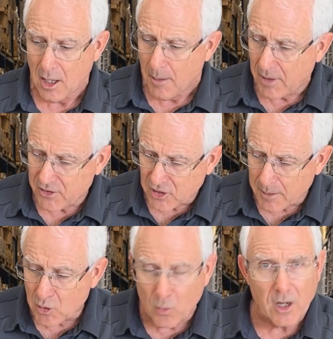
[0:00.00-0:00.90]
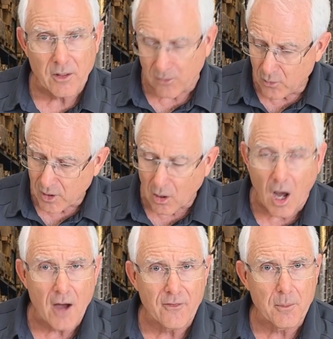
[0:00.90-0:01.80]
By the time you run it through there
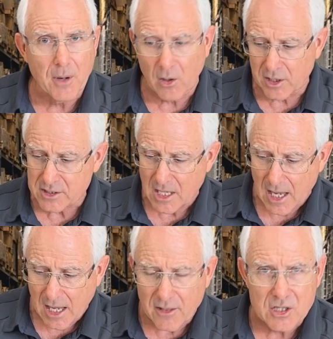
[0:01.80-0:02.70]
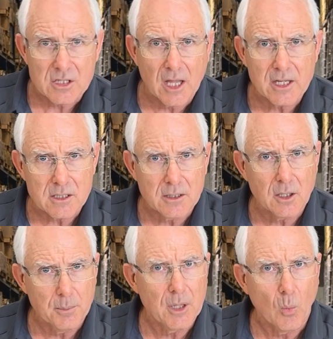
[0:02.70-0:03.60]
off the bearings, the slightest little
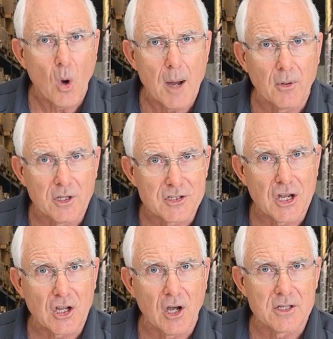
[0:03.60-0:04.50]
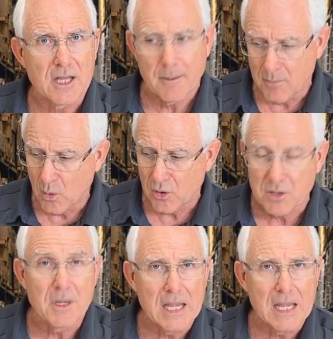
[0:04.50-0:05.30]
bit of wobble is going to cause that motor to be